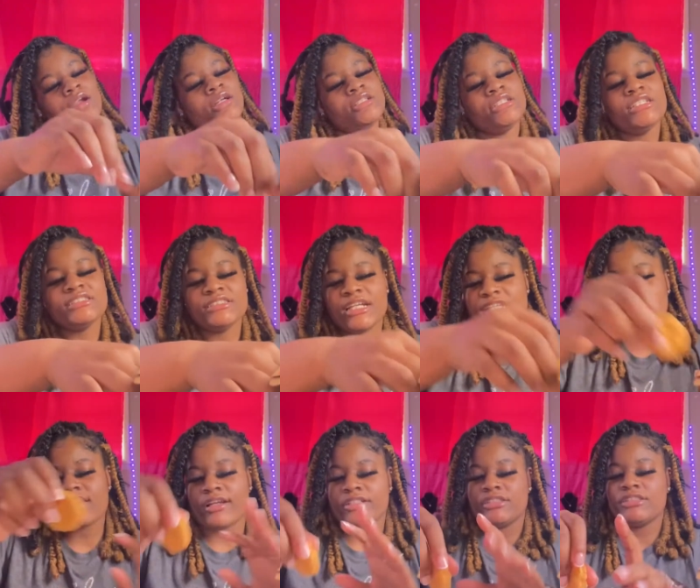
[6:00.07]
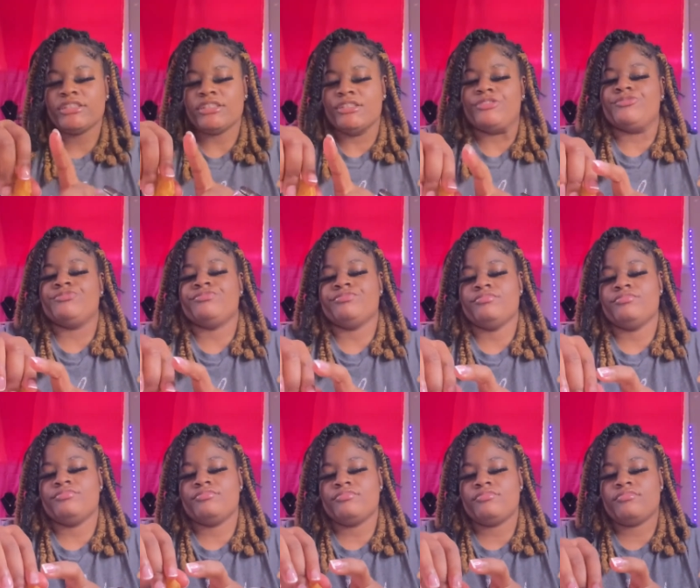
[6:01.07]
These nuggets are good, though.
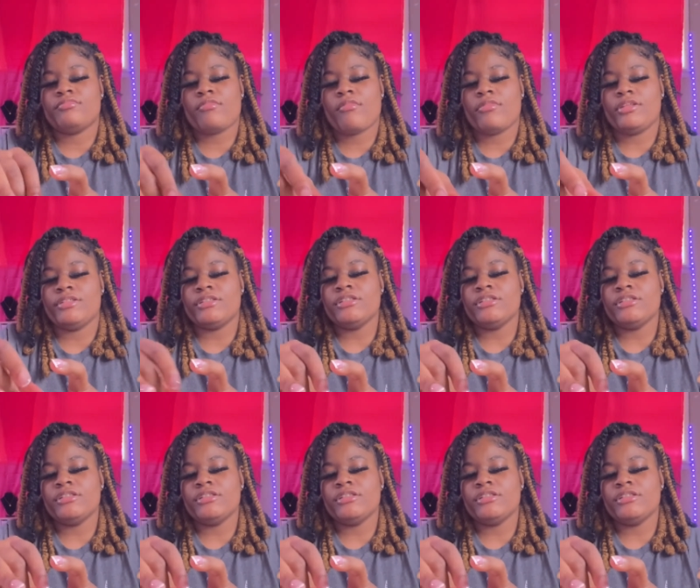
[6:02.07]
They're a